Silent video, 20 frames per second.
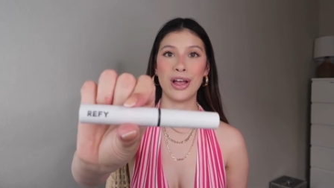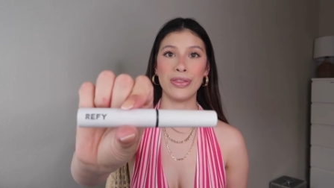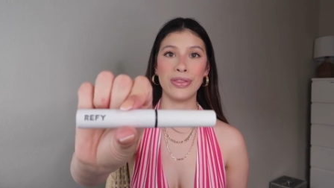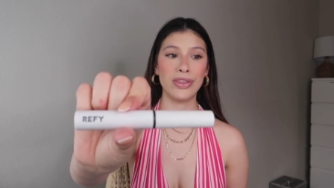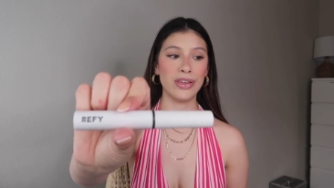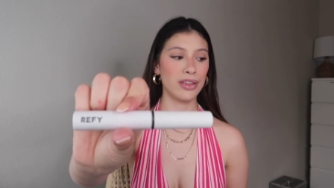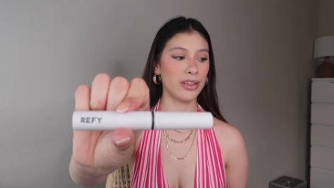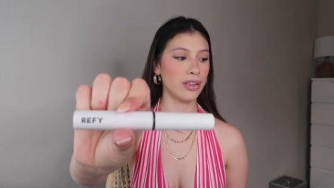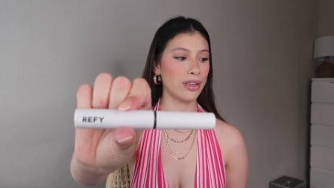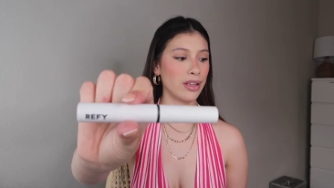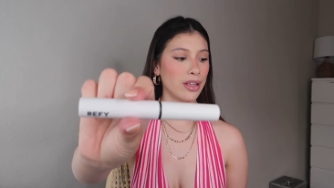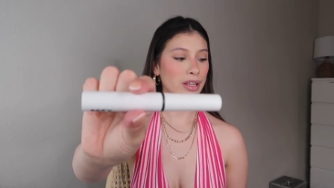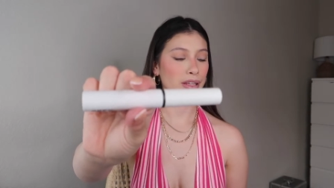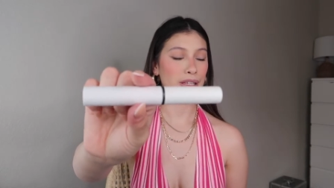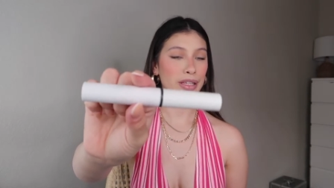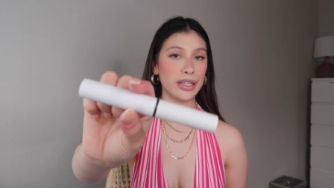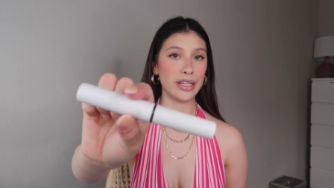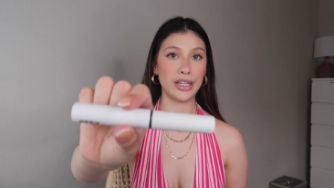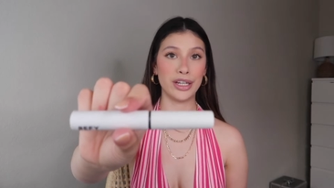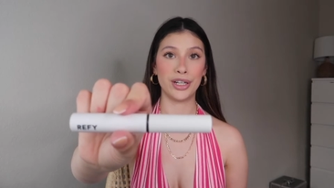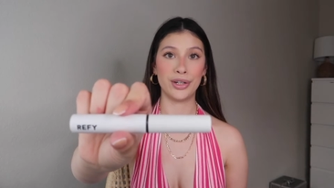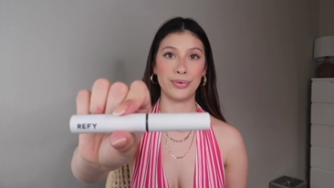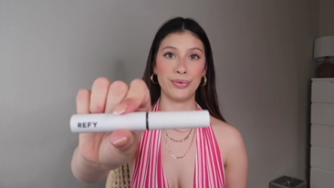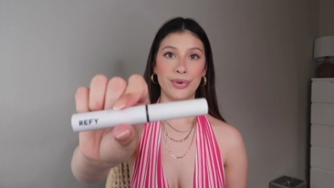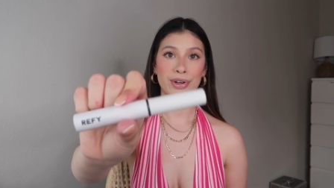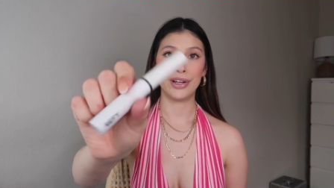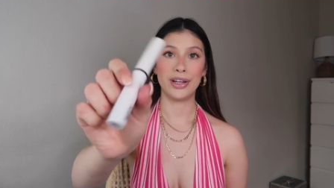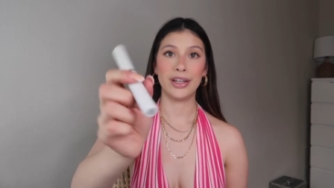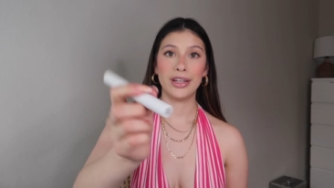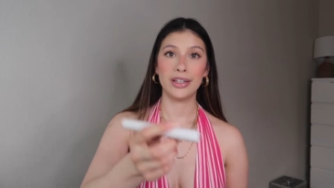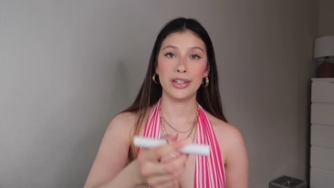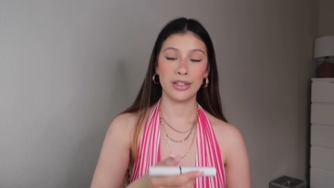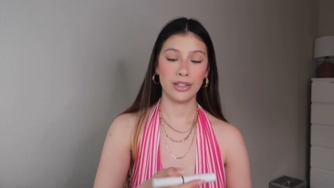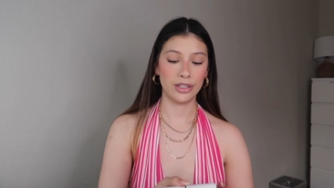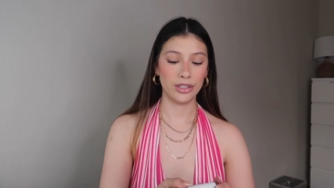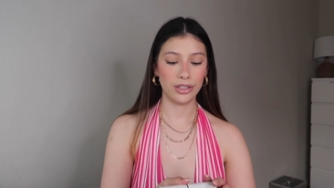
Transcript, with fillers: got the clear one.